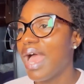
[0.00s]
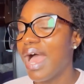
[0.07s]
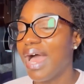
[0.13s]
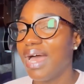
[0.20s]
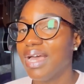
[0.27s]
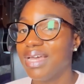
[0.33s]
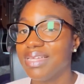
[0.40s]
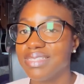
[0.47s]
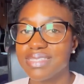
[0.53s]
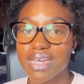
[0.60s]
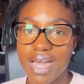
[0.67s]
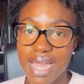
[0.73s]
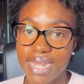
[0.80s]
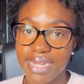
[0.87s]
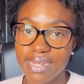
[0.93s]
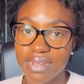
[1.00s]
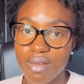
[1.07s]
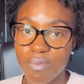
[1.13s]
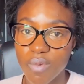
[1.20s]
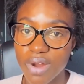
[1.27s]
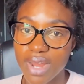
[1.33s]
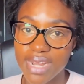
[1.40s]
and tidying up
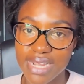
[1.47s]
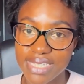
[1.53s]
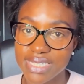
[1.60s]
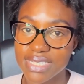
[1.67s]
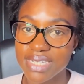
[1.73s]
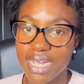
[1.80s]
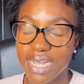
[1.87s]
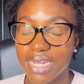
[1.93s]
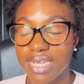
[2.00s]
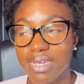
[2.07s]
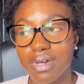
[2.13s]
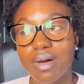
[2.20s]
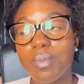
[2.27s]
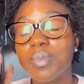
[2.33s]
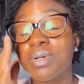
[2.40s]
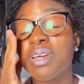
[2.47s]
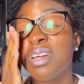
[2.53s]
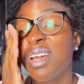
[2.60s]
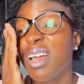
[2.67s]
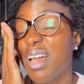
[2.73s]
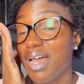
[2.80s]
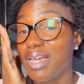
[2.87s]
where I need to tidy up
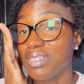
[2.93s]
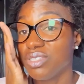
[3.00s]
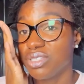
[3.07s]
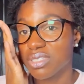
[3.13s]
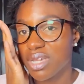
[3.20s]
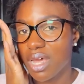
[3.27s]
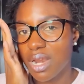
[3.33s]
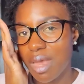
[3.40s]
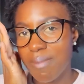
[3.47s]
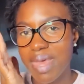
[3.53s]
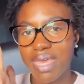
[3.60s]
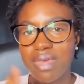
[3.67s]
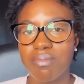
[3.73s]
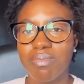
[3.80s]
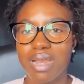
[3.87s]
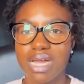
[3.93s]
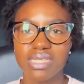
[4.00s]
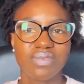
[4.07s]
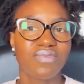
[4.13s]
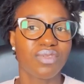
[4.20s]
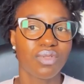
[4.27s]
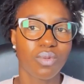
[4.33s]
and just kind of like making
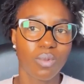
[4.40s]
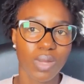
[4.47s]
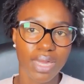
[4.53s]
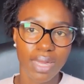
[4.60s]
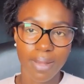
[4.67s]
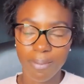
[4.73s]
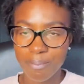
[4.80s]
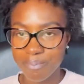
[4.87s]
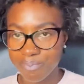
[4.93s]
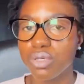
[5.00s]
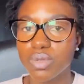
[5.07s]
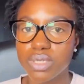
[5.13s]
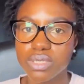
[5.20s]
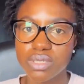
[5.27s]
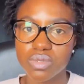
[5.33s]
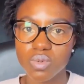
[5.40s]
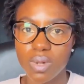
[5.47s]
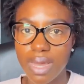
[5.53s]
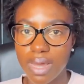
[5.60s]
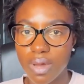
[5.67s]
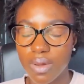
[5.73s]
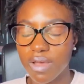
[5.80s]
plans for the week and sort
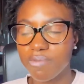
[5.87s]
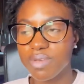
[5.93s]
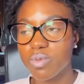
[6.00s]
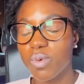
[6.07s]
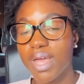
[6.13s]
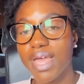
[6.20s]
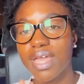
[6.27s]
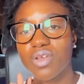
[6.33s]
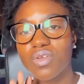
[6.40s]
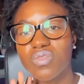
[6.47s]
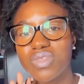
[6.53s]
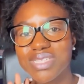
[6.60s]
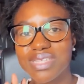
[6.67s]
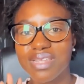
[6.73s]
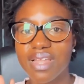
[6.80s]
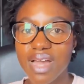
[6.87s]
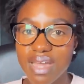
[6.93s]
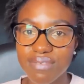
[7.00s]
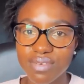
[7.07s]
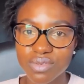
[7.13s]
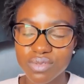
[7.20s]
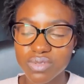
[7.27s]
out. I've been working on this
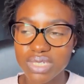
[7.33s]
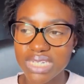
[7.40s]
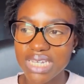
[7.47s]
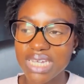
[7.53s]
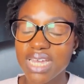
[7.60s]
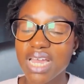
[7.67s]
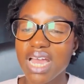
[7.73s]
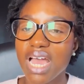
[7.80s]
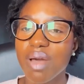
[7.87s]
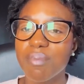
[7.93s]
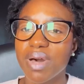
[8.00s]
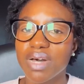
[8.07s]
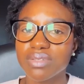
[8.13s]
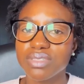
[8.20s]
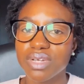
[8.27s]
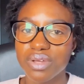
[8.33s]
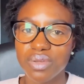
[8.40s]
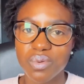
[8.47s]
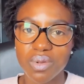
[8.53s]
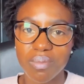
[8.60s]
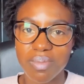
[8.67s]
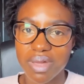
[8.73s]
life audit, but I'll tell you
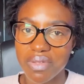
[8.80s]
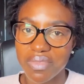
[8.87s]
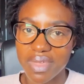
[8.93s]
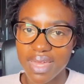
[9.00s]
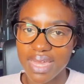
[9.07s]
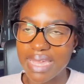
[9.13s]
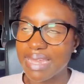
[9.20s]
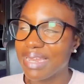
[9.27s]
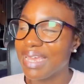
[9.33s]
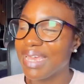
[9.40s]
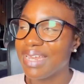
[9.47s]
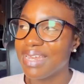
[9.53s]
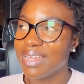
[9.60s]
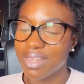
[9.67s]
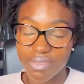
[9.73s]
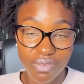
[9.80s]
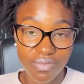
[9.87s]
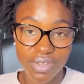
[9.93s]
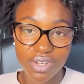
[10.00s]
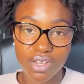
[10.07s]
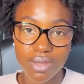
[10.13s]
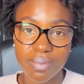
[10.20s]
all about that in another
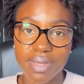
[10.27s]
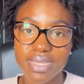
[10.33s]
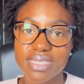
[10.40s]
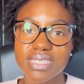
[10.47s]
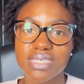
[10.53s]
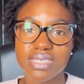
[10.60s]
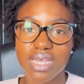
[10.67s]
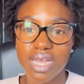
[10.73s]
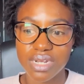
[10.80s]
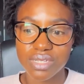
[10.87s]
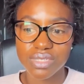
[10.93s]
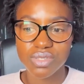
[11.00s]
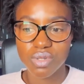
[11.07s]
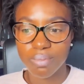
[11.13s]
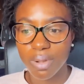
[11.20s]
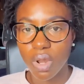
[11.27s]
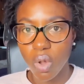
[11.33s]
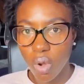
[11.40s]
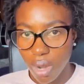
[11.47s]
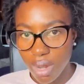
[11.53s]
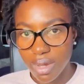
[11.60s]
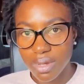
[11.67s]
video because it's kind of super
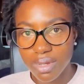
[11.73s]
long.